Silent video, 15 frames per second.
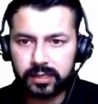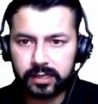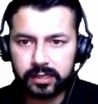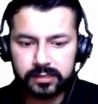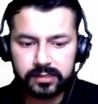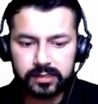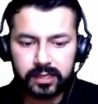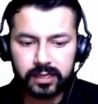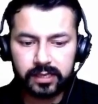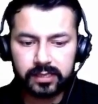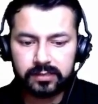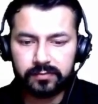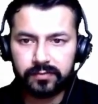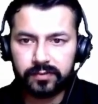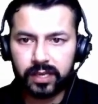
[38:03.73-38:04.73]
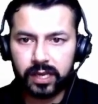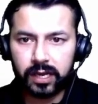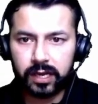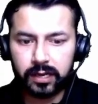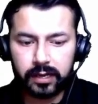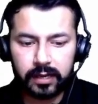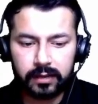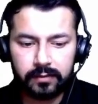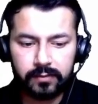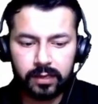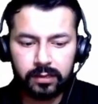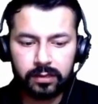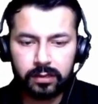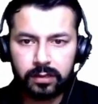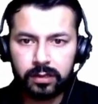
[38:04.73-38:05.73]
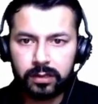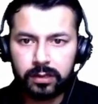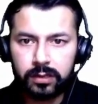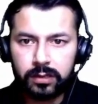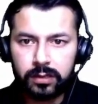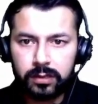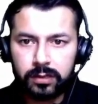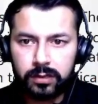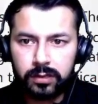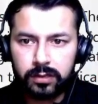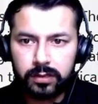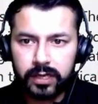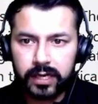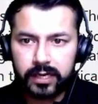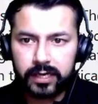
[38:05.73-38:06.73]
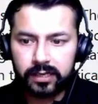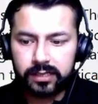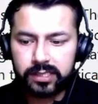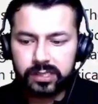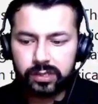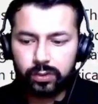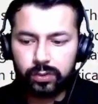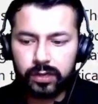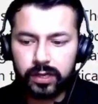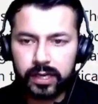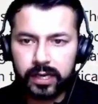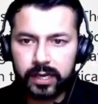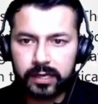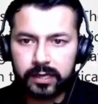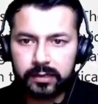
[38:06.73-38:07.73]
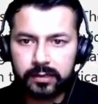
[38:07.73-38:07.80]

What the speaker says: In series we are having data stored at